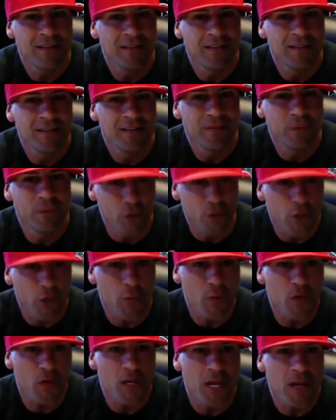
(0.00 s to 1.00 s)
when you're
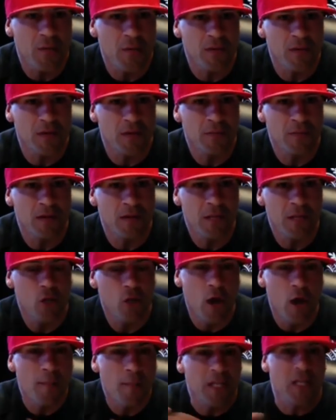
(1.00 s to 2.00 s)
communicating with them. You know
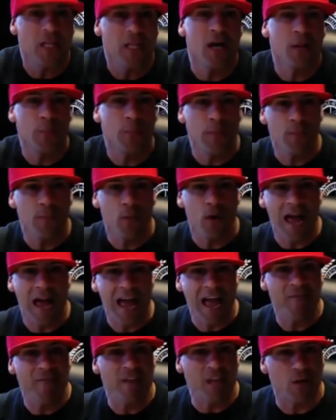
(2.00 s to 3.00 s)
how many young people I
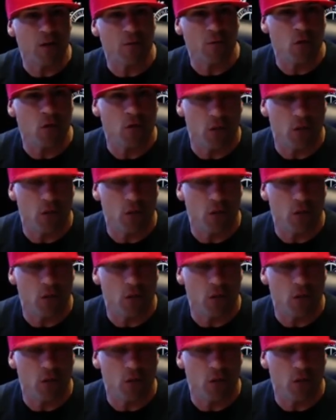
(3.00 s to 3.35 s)
have interview and they're